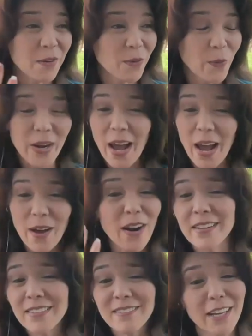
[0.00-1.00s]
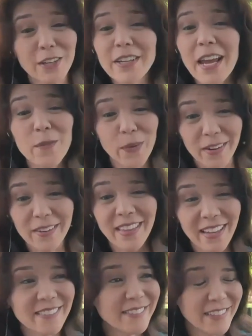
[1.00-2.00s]
went out on a good day at work
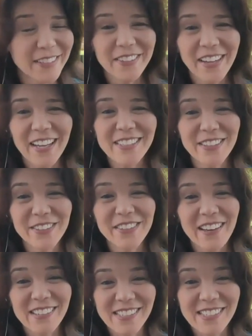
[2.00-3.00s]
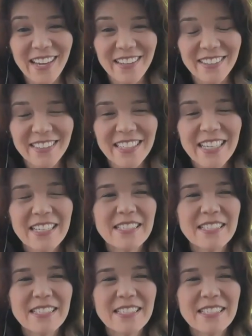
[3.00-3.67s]
then, and got to learn how to sail,